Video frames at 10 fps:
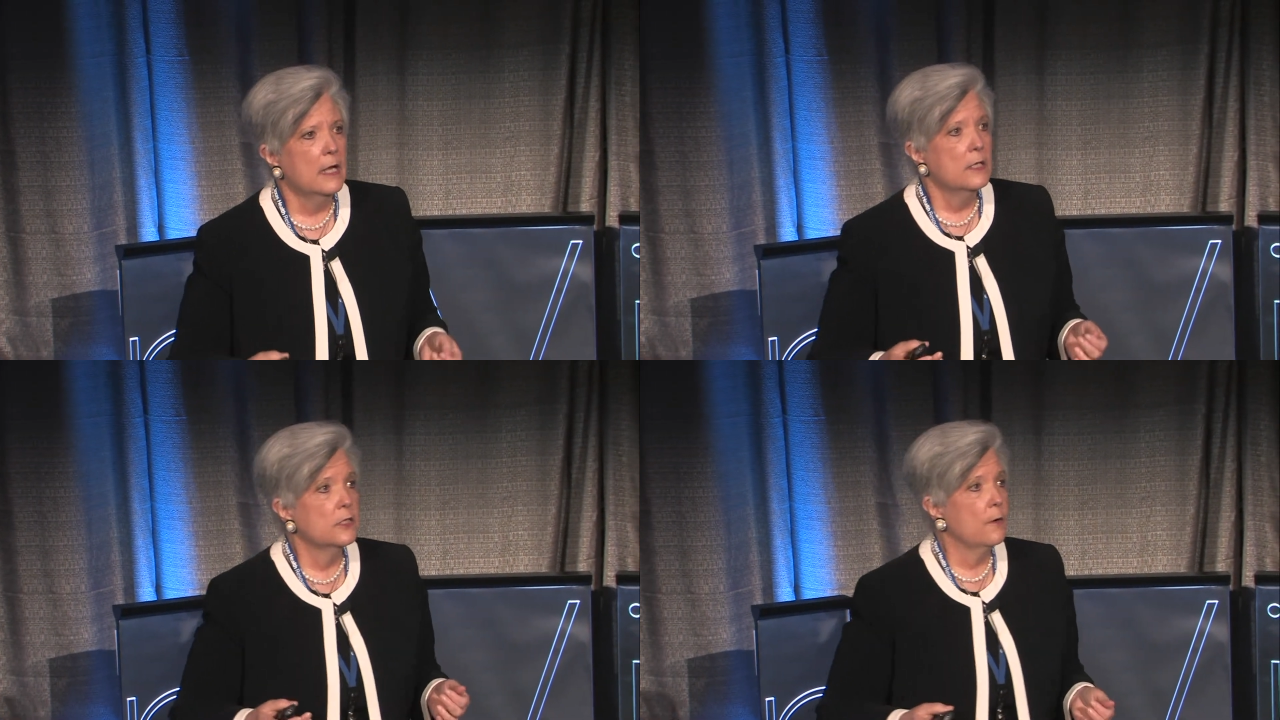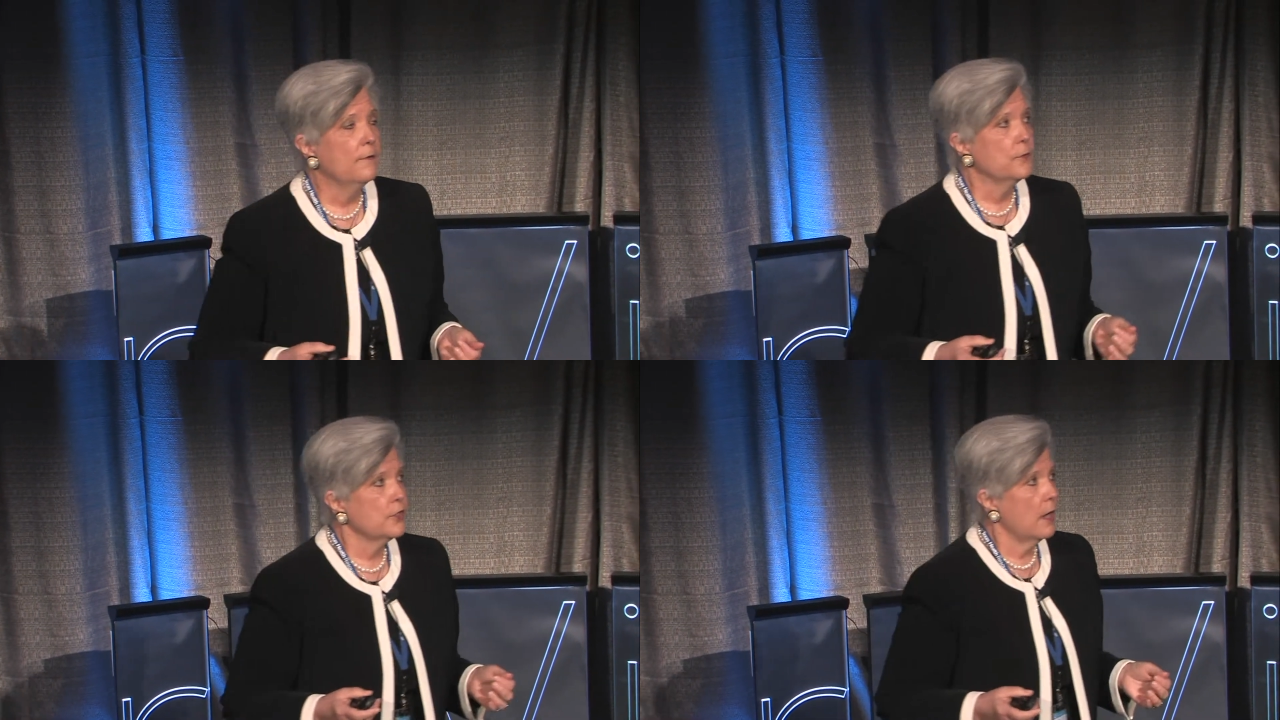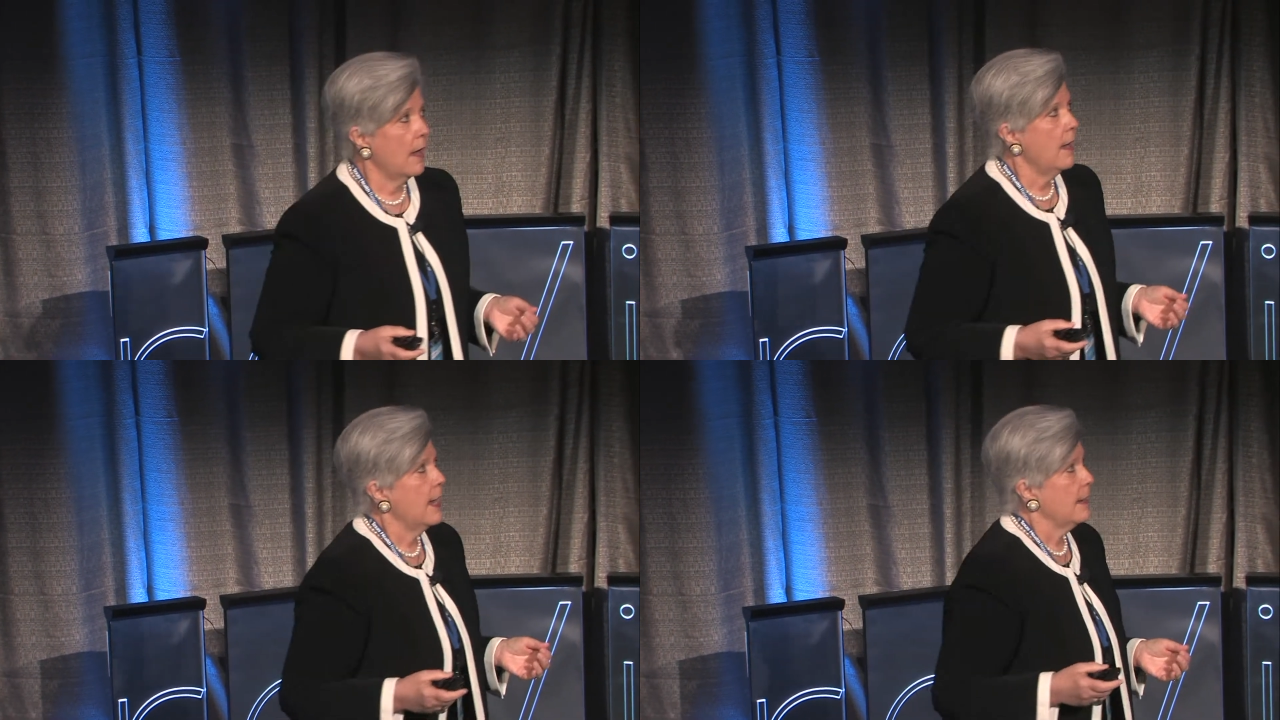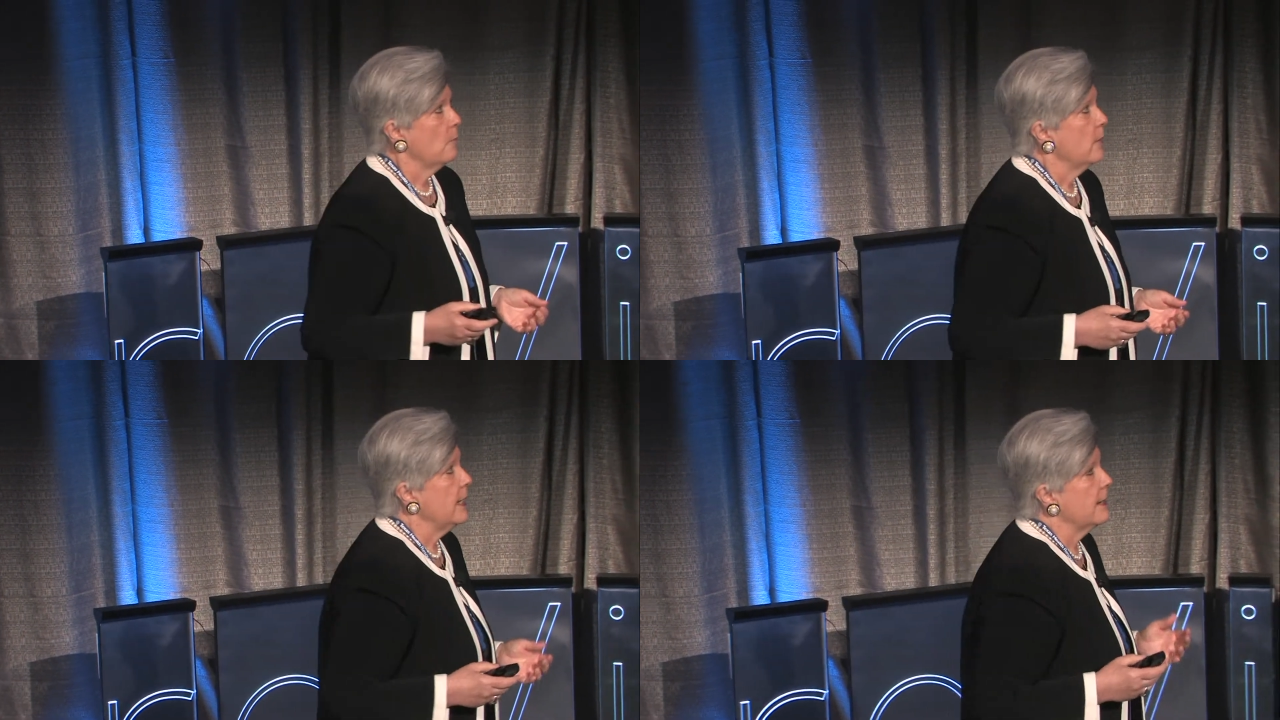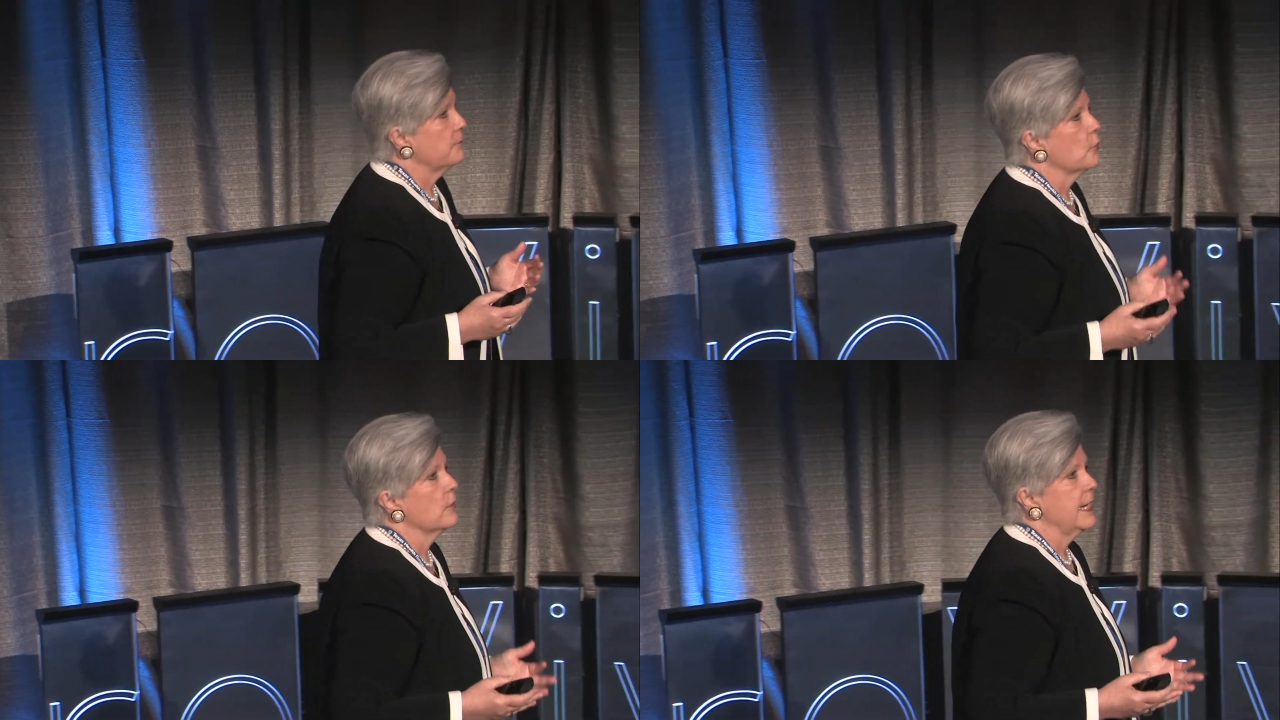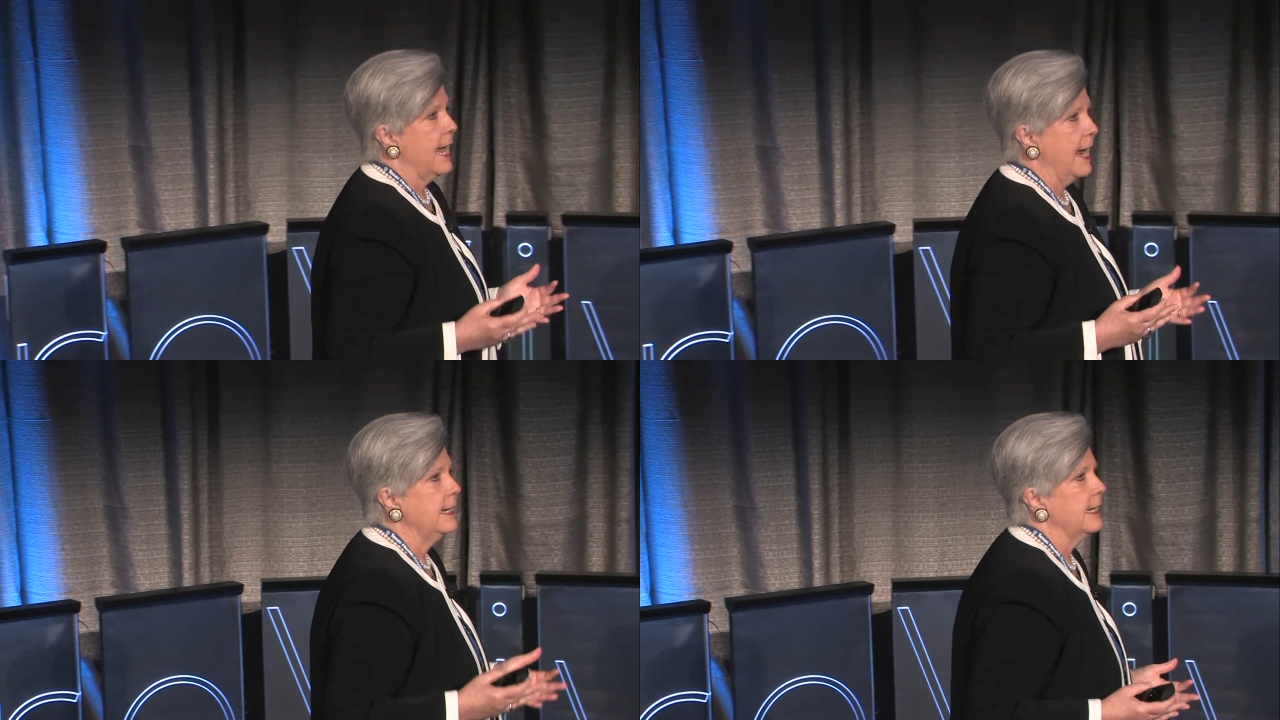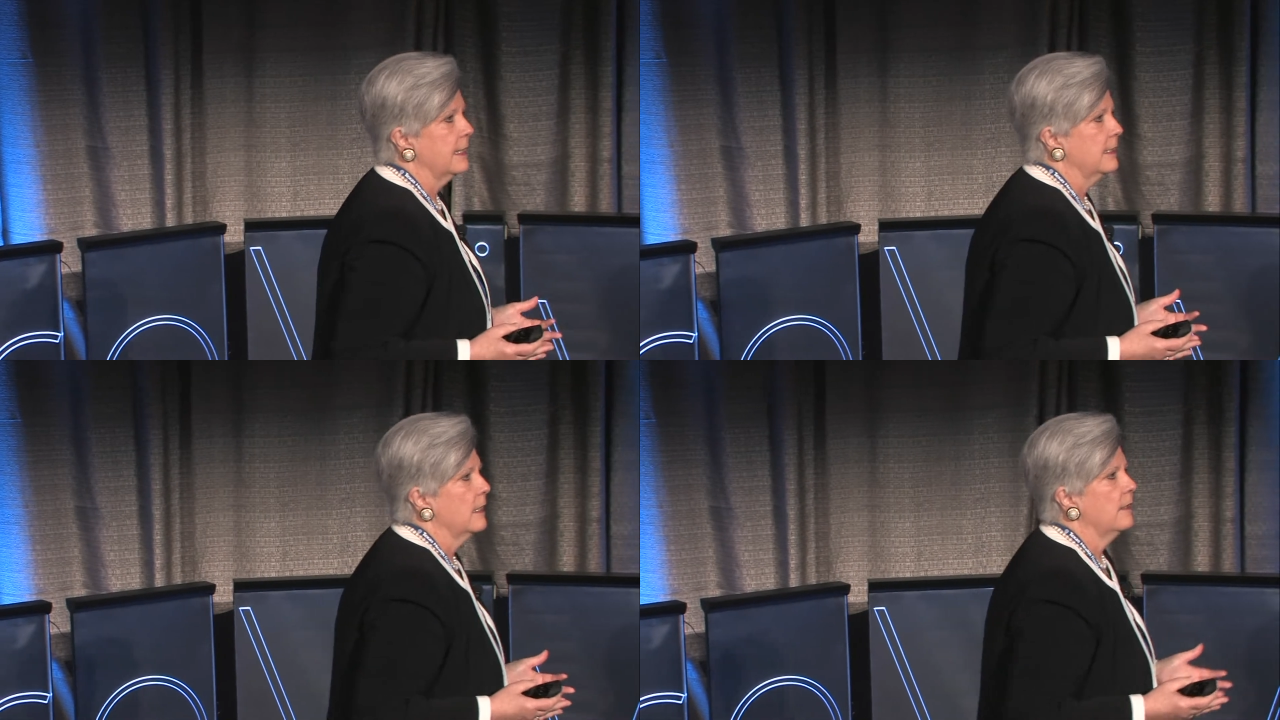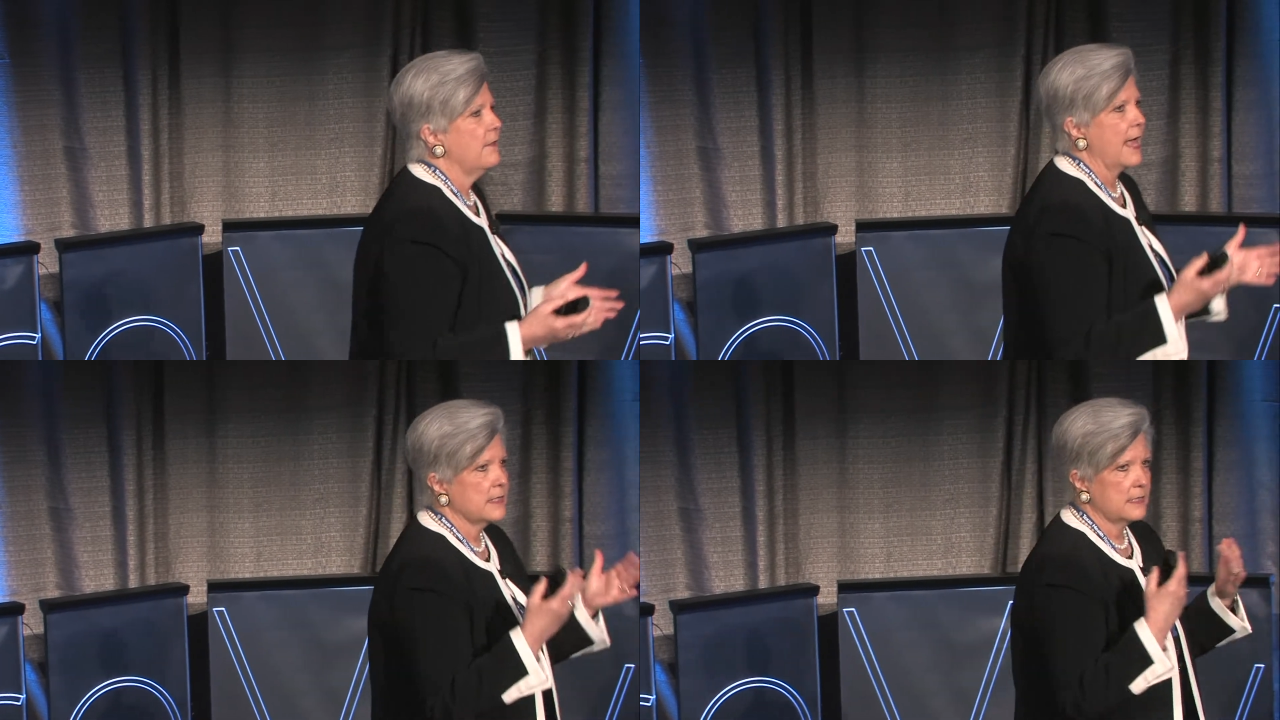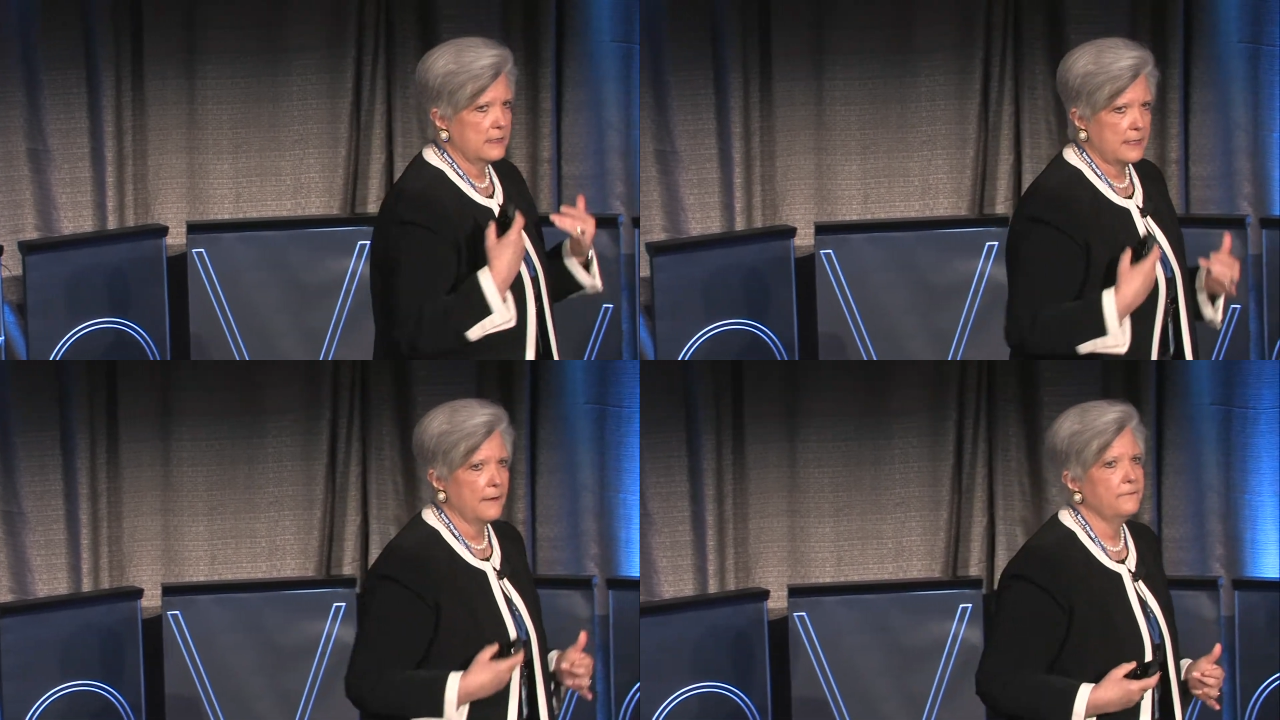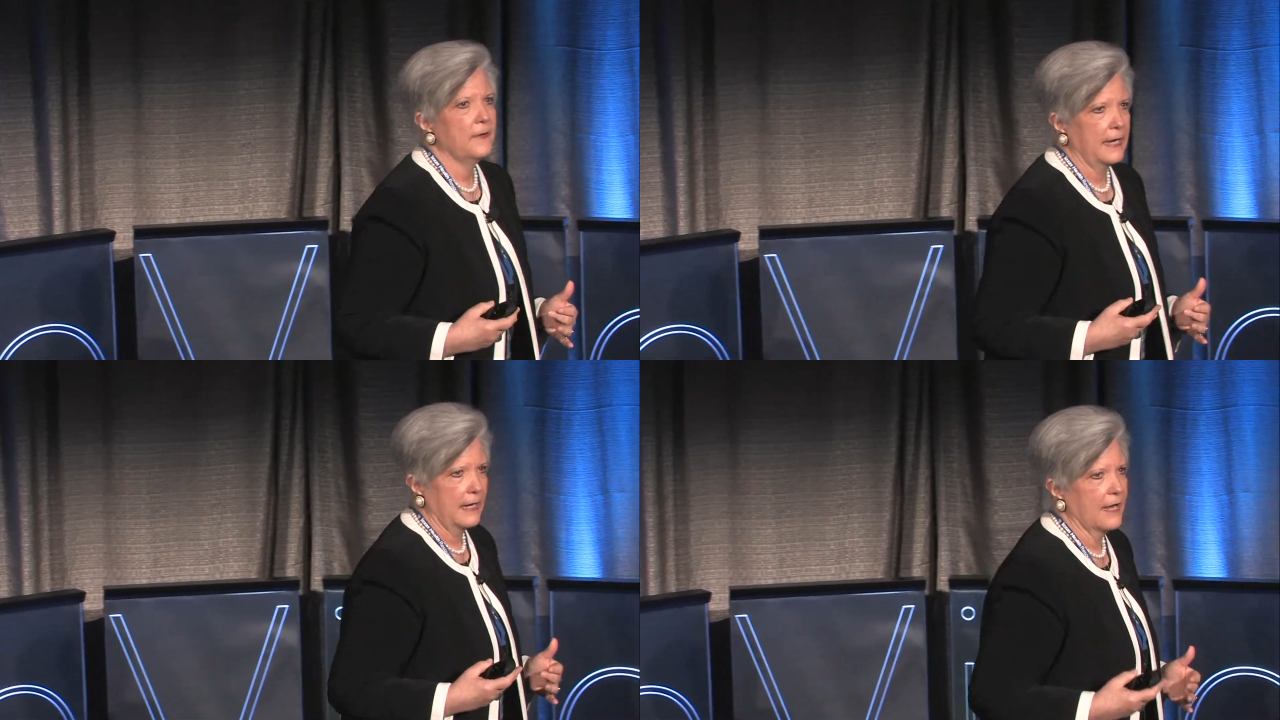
So over time, we have created that stuffing,